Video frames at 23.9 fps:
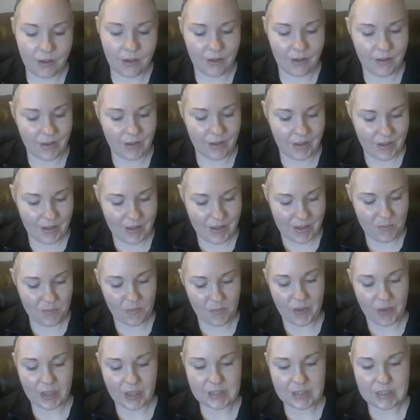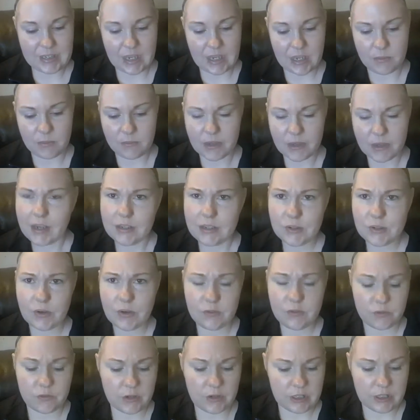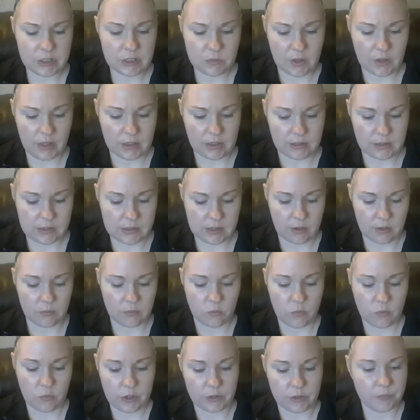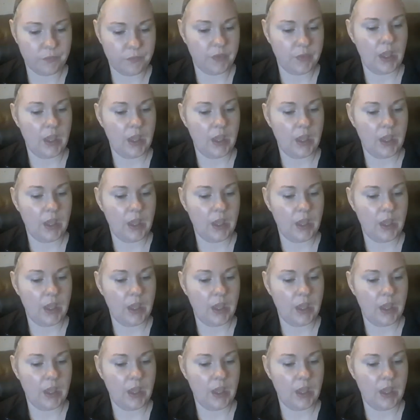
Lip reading: but I do have a fairly small head, so weird.